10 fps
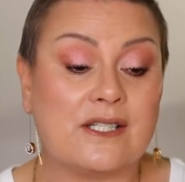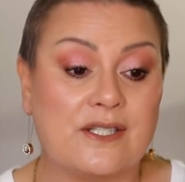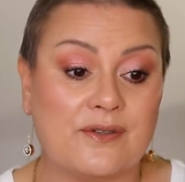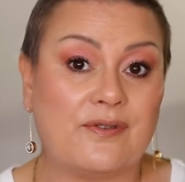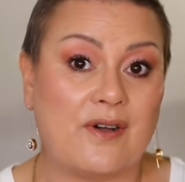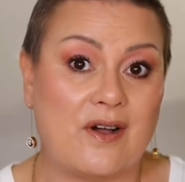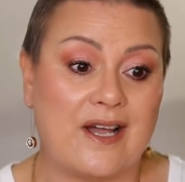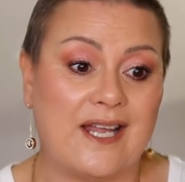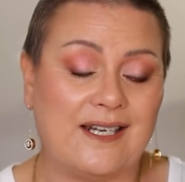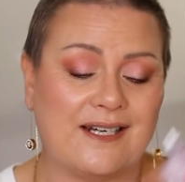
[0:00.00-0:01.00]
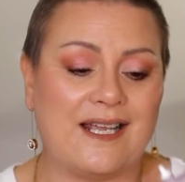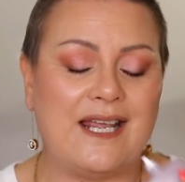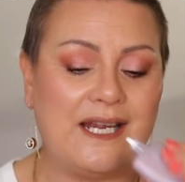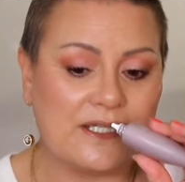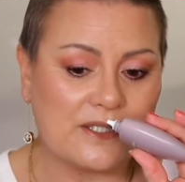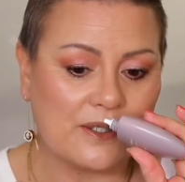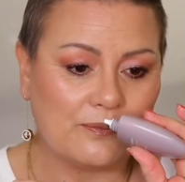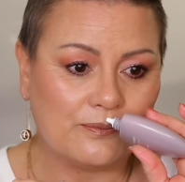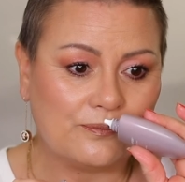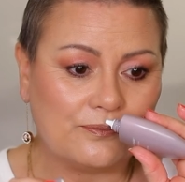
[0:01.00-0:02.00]
divine. And
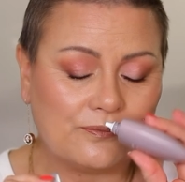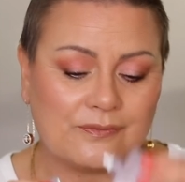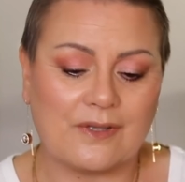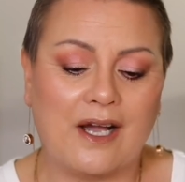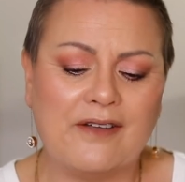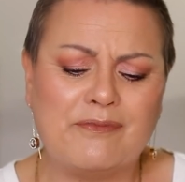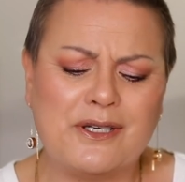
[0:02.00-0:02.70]
I've